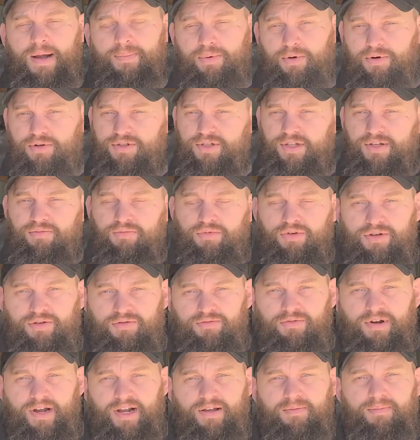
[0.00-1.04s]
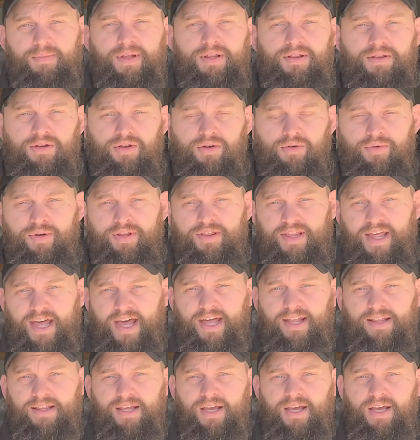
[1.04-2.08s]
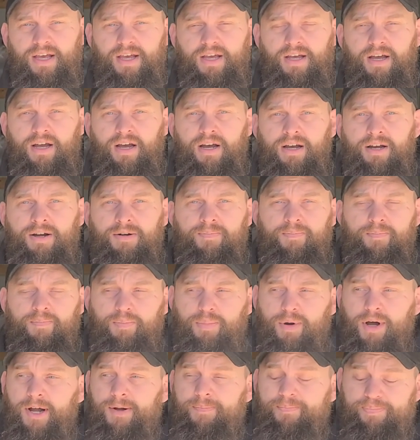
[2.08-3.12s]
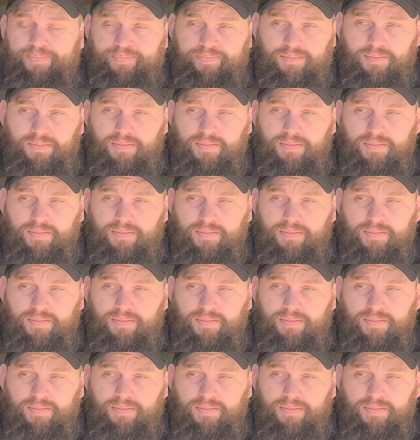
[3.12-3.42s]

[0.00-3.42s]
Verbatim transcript: I personally wouldn't recommend doing that, but